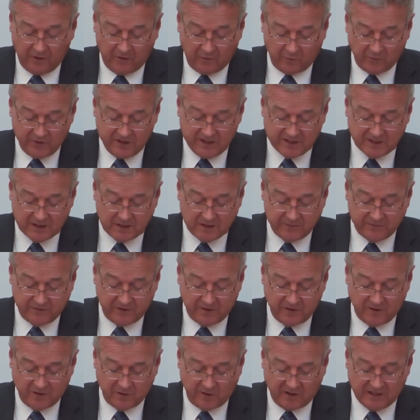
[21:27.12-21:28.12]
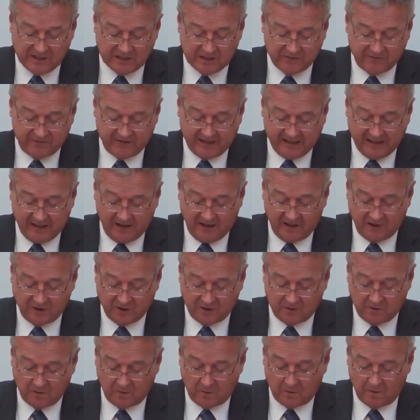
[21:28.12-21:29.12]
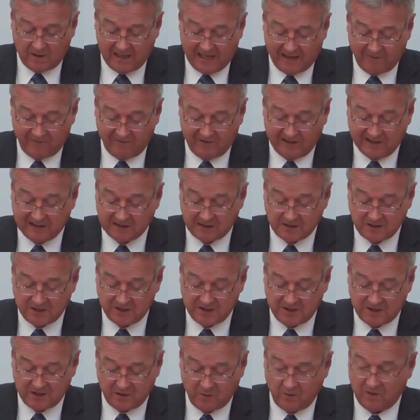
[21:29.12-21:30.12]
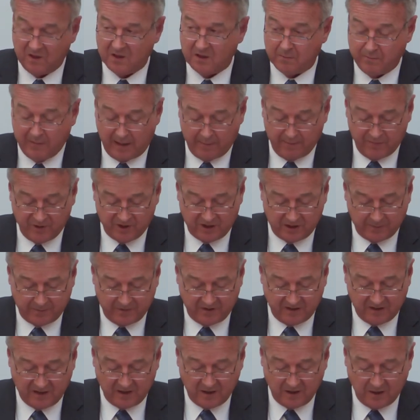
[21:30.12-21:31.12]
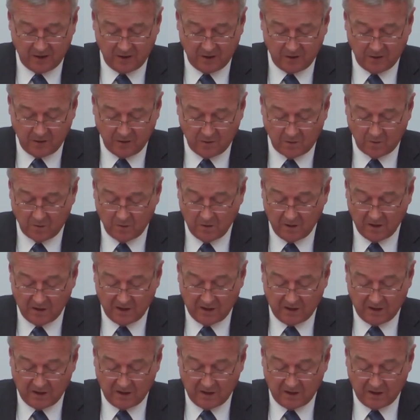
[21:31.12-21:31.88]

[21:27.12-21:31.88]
The reasons for the choice of English law have little to do with the membership of the EU,